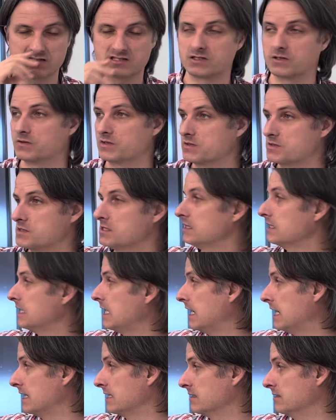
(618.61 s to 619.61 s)
So there's a
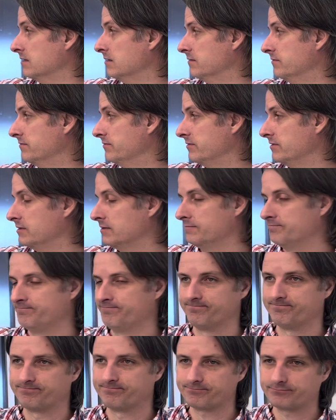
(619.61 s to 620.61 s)
lot of
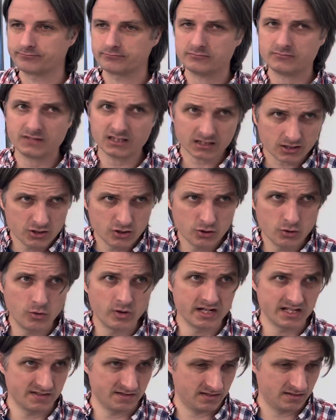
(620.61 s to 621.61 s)

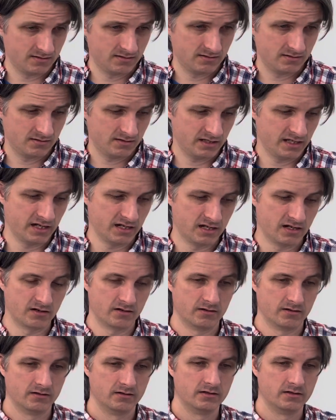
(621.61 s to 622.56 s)
noise in here.